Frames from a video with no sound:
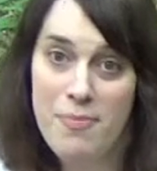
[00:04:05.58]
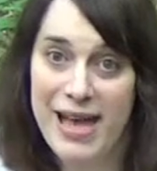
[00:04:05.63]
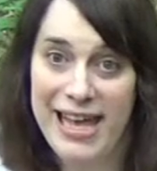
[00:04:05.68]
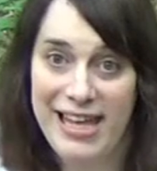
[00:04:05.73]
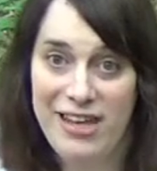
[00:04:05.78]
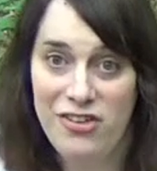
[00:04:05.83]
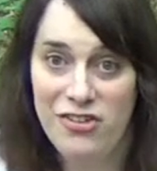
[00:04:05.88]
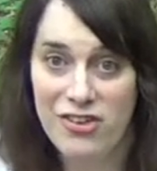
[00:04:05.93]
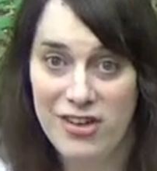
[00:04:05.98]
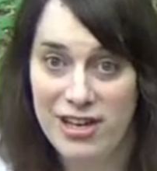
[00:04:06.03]

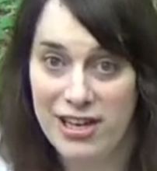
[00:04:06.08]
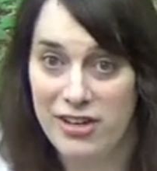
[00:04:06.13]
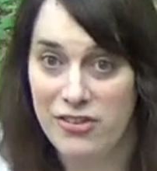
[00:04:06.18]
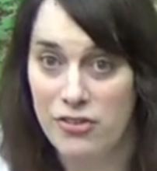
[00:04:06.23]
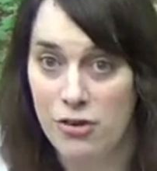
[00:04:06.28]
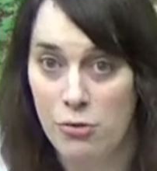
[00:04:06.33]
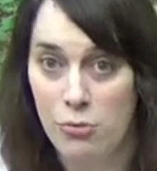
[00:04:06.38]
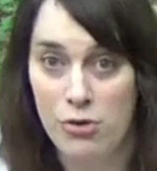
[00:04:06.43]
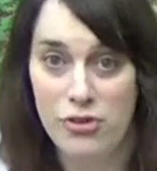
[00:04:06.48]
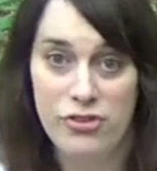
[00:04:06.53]
mace, because it is
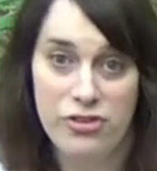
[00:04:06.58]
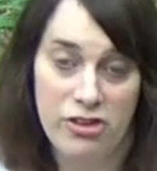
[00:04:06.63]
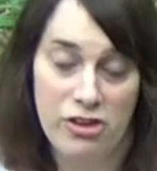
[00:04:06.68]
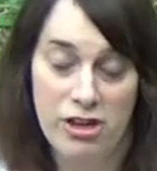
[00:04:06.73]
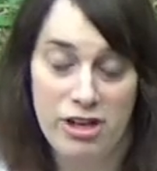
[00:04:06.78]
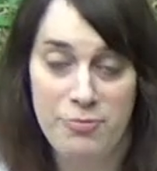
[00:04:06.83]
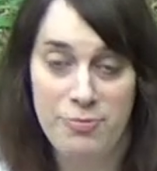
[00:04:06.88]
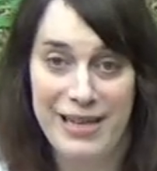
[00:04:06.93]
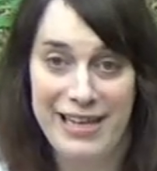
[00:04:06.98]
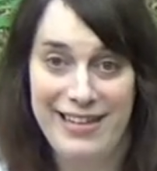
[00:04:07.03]
not one
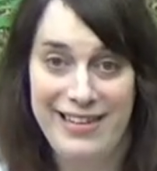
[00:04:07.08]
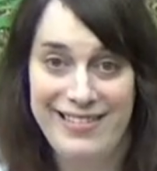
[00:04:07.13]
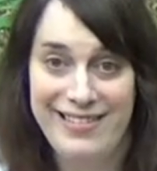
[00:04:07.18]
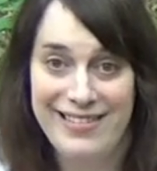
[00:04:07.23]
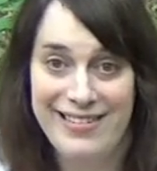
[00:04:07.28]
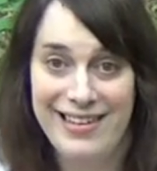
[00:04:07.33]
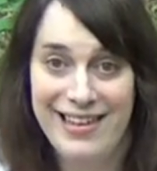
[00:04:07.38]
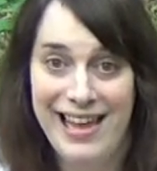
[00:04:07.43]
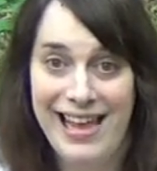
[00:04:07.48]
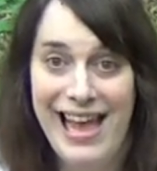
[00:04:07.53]
solid
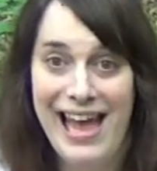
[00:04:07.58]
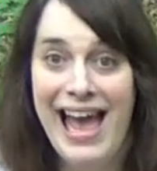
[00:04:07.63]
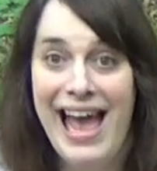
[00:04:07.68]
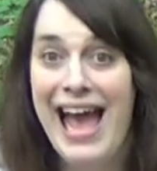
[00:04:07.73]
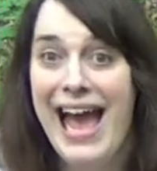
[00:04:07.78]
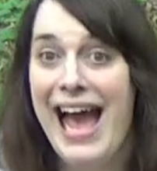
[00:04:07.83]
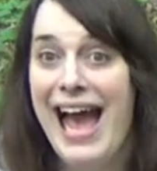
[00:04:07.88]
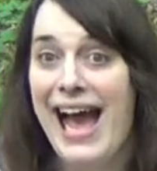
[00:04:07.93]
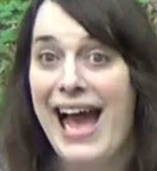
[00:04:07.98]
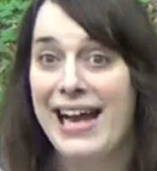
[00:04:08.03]
piece,
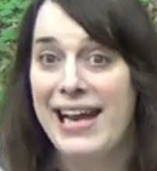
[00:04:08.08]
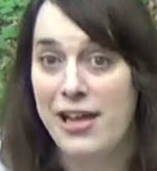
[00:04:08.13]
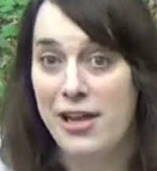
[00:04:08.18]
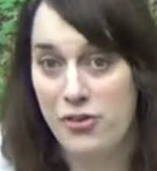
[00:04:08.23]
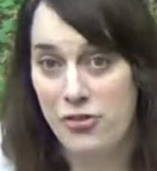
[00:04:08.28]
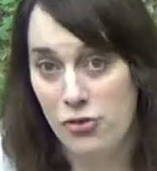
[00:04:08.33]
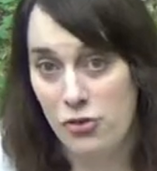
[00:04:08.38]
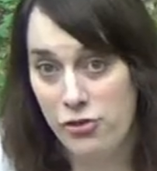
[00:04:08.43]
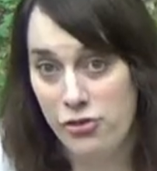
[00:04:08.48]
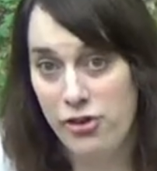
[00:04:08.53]
and it
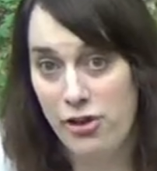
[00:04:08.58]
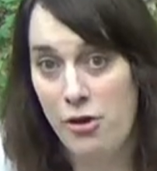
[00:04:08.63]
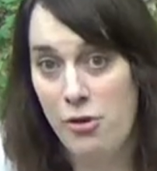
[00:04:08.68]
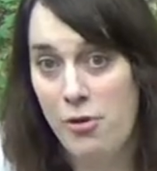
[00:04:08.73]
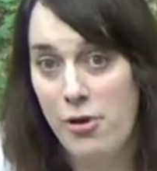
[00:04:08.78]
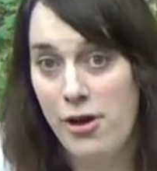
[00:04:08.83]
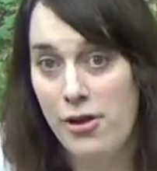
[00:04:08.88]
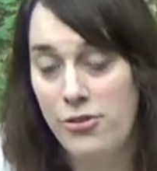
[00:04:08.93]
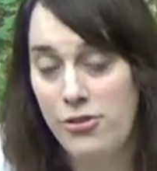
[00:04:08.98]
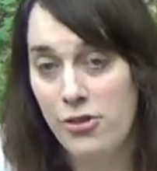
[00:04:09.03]
is
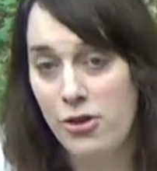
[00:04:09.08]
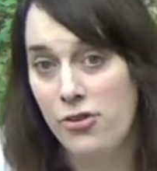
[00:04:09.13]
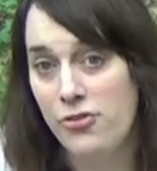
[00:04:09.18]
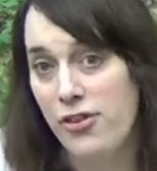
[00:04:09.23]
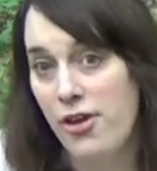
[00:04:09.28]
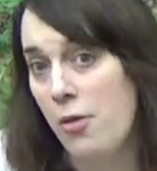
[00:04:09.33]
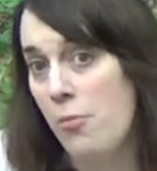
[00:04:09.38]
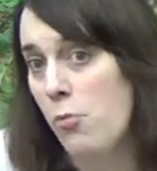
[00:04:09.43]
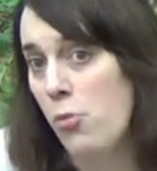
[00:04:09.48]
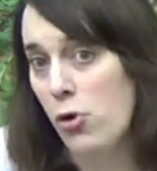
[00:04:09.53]
also
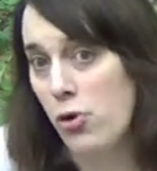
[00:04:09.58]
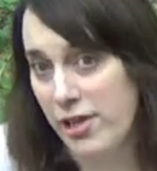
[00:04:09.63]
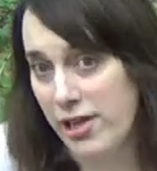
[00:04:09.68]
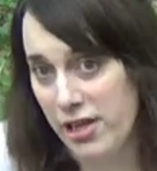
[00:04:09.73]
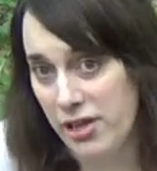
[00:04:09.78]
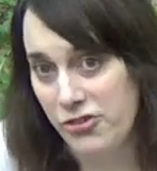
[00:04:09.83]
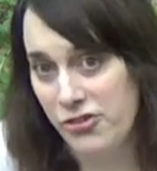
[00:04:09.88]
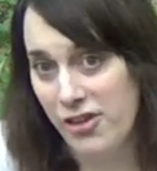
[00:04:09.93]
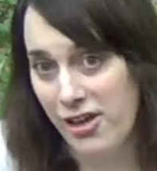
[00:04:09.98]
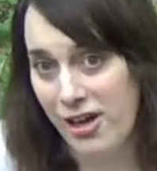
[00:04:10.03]
not a
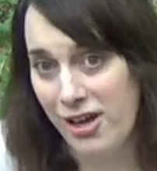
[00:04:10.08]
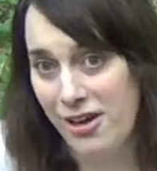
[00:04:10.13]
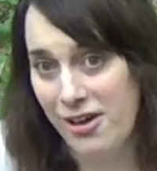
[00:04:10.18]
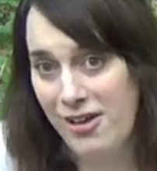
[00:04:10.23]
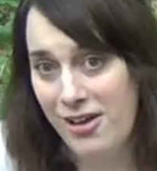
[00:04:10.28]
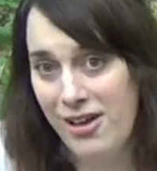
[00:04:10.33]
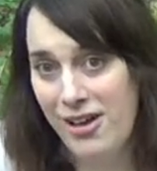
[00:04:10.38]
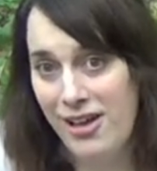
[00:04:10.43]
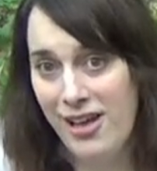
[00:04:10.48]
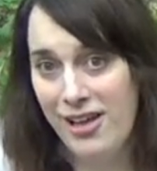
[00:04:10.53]
morning star.
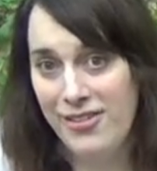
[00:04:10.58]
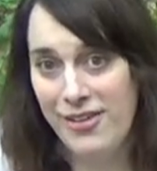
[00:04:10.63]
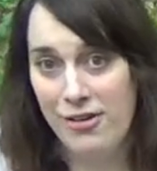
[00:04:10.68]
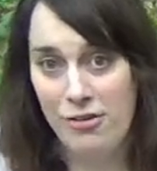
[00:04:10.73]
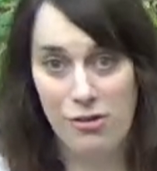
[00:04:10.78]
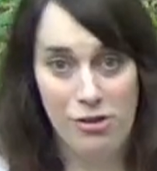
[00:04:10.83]
There